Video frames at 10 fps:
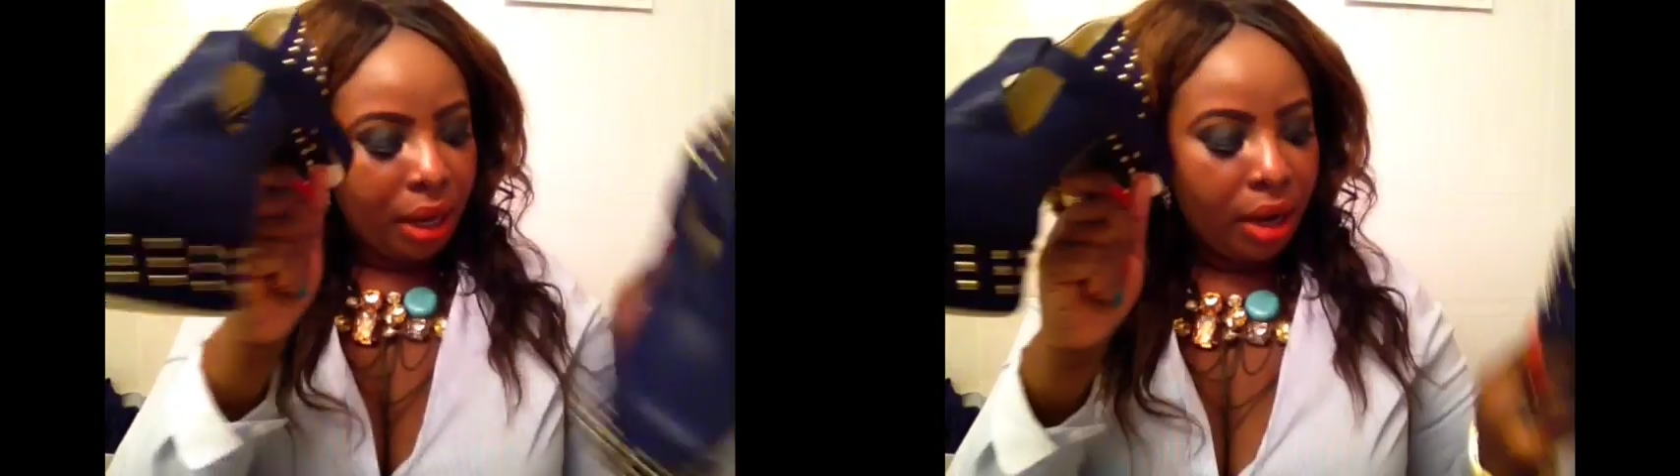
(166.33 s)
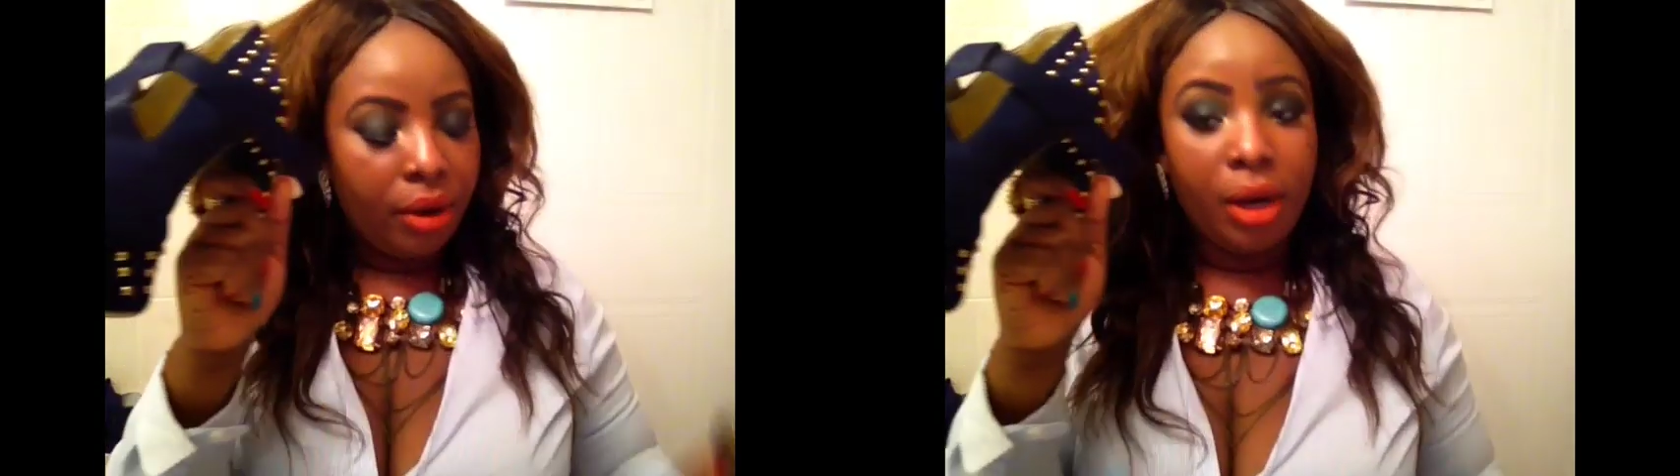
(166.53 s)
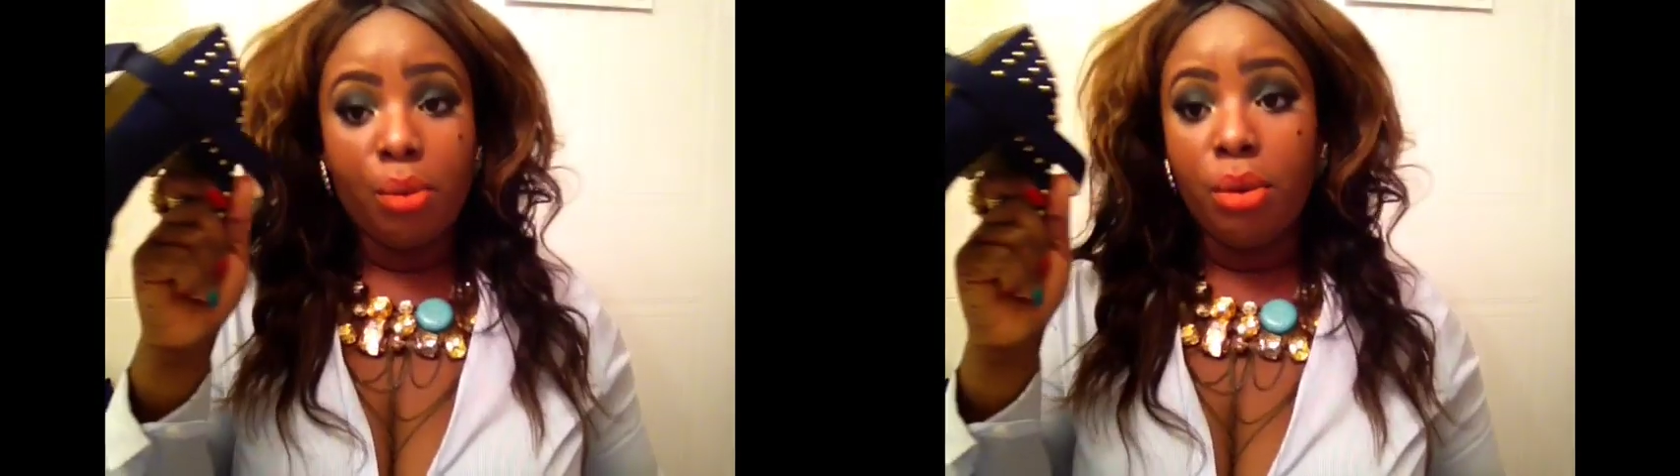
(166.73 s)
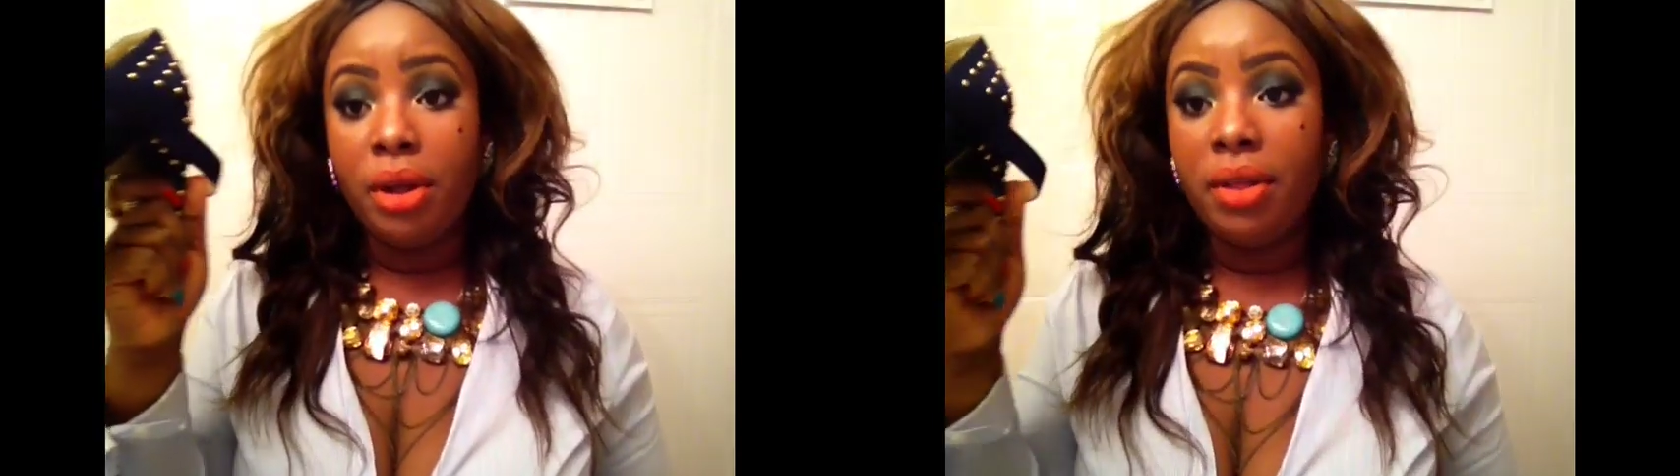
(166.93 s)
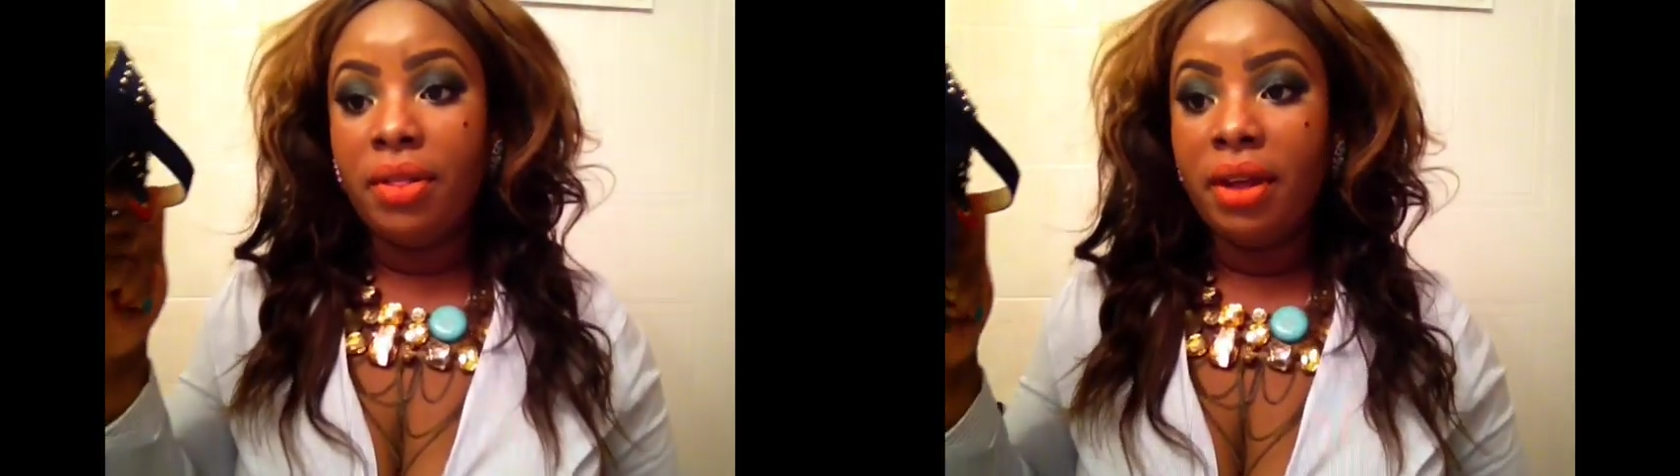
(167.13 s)
pair it
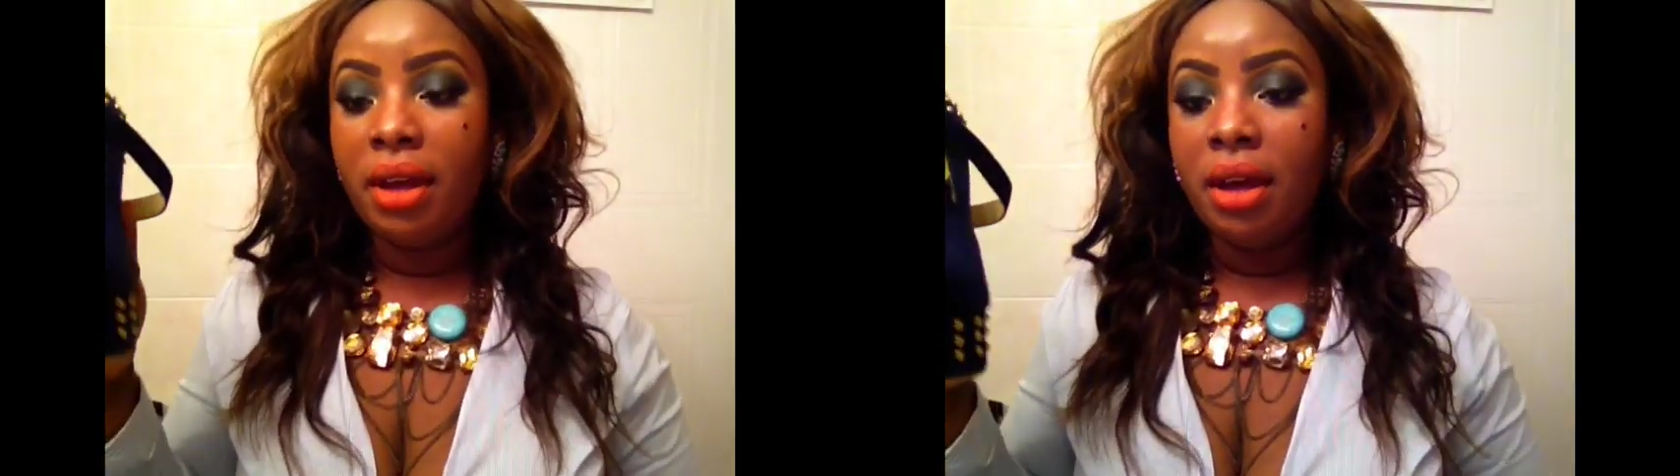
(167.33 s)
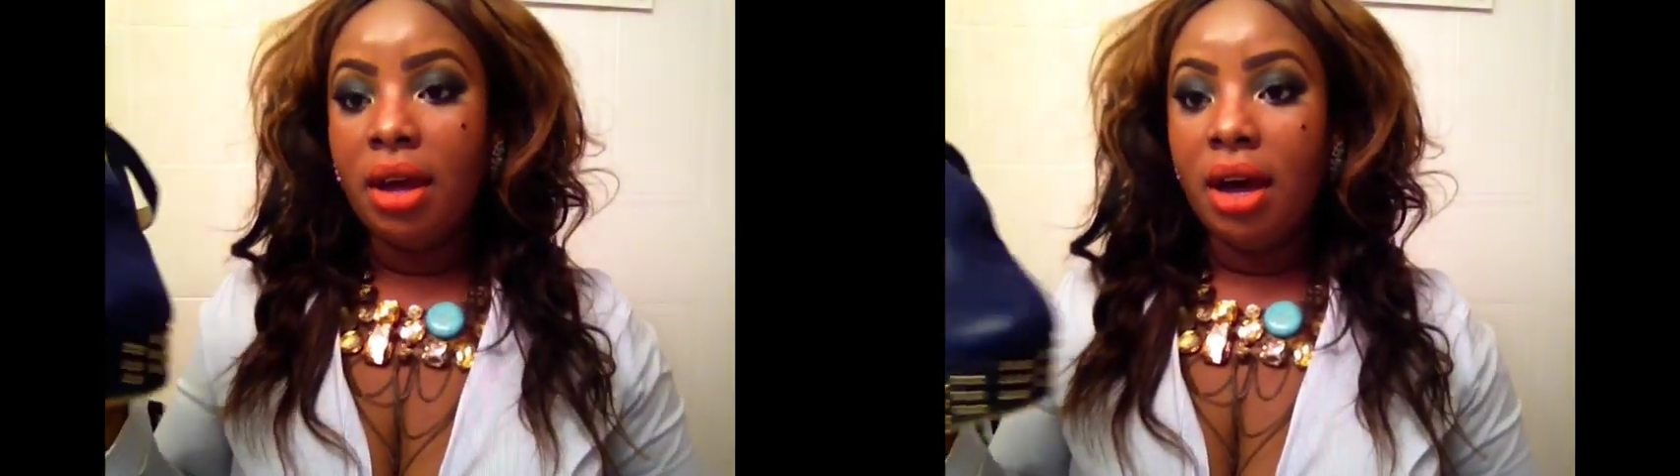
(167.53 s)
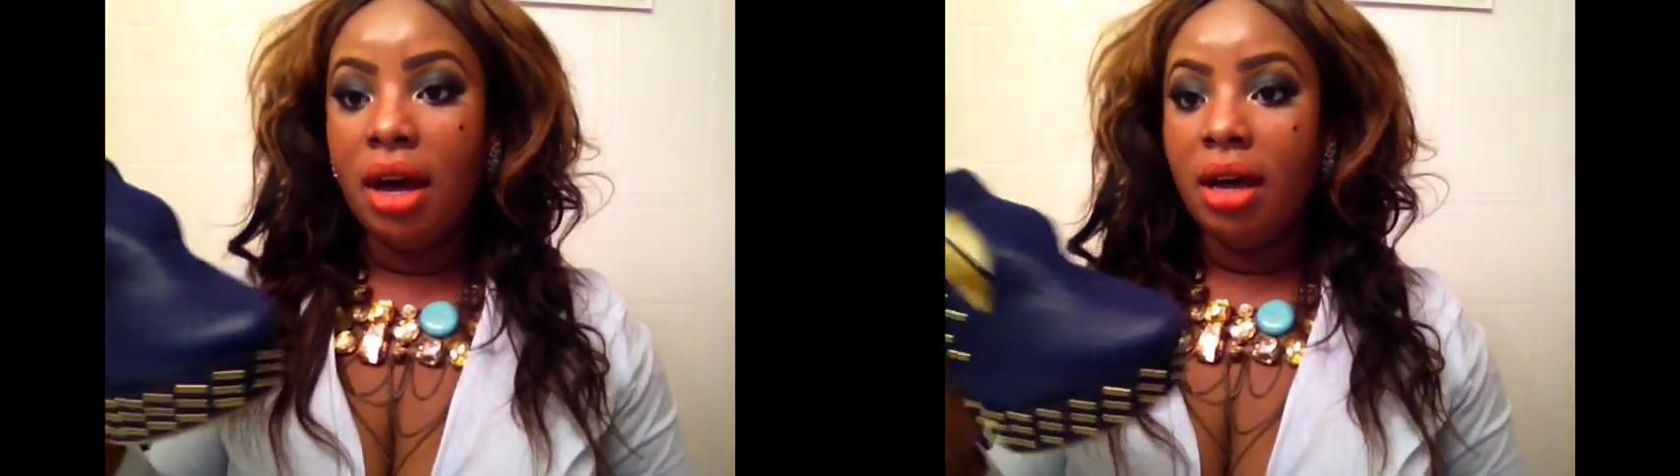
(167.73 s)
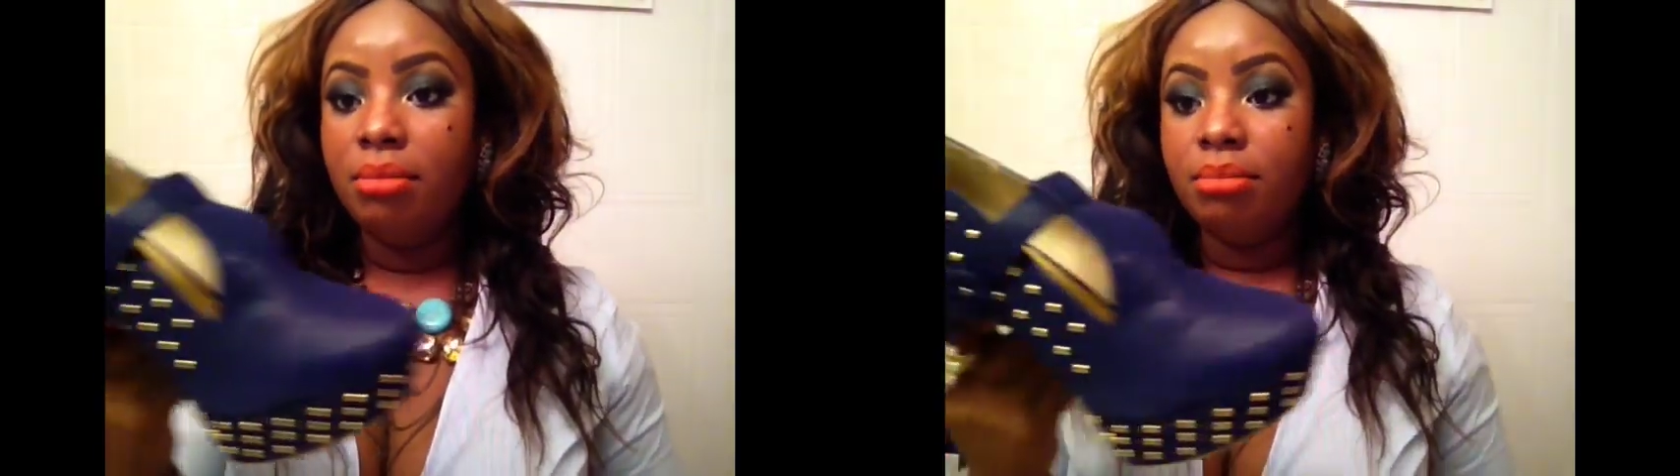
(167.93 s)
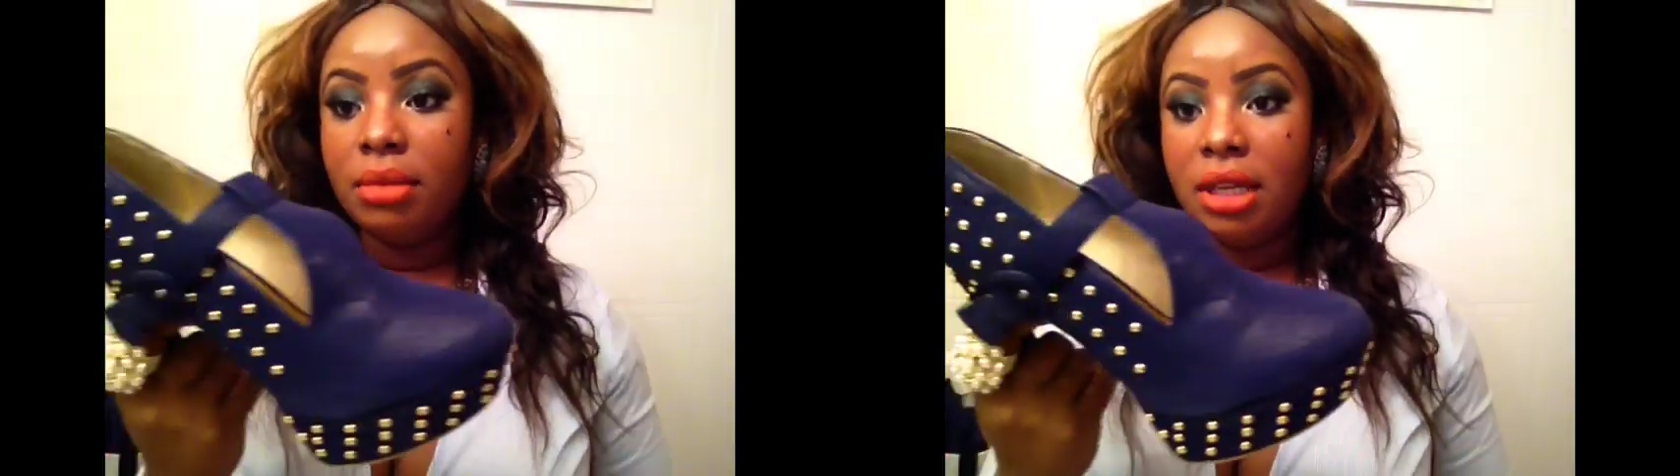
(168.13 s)
with
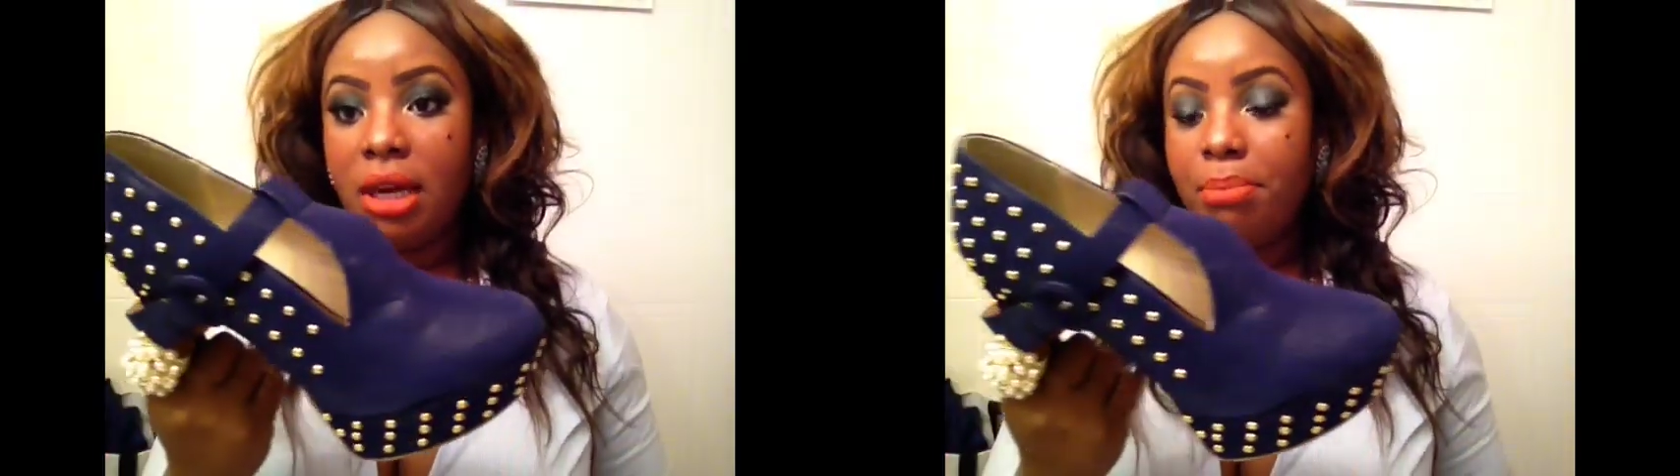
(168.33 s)
a